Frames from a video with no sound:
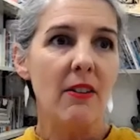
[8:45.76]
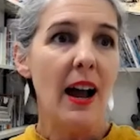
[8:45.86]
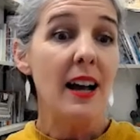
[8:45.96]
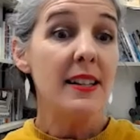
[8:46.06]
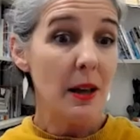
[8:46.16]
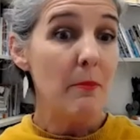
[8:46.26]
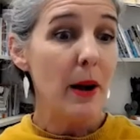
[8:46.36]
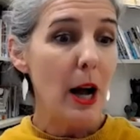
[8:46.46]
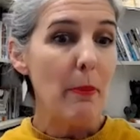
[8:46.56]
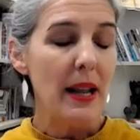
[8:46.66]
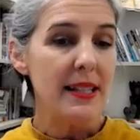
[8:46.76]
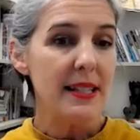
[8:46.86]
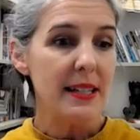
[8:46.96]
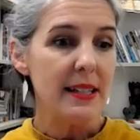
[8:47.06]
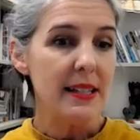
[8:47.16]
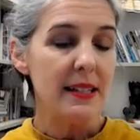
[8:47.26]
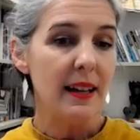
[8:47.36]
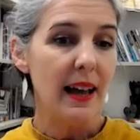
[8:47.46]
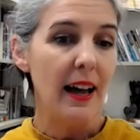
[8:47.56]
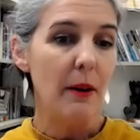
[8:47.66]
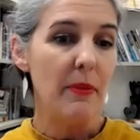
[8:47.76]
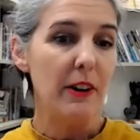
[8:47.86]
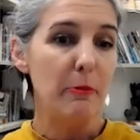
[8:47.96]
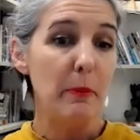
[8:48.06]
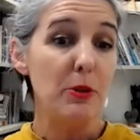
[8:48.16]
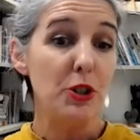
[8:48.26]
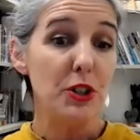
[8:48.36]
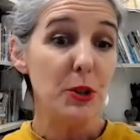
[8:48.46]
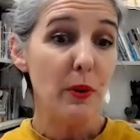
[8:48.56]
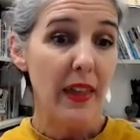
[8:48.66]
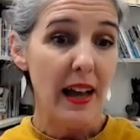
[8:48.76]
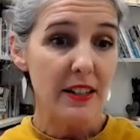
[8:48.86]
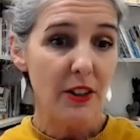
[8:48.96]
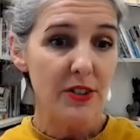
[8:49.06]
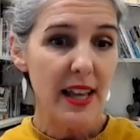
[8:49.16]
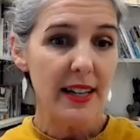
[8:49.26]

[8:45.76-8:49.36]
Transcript: Trisia has been a part of the negotiations since 2018, so she